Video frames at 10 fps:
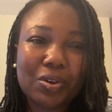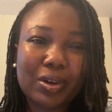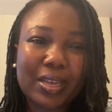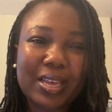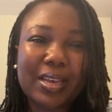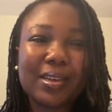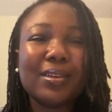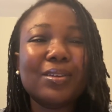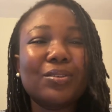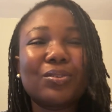
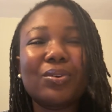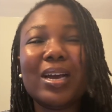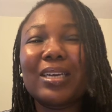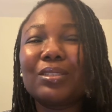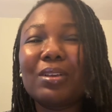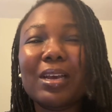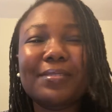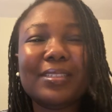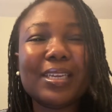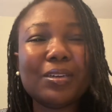Okay, so as we have
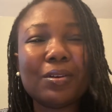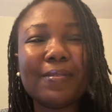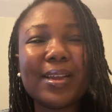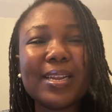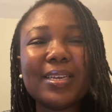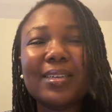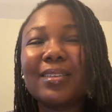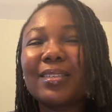said already,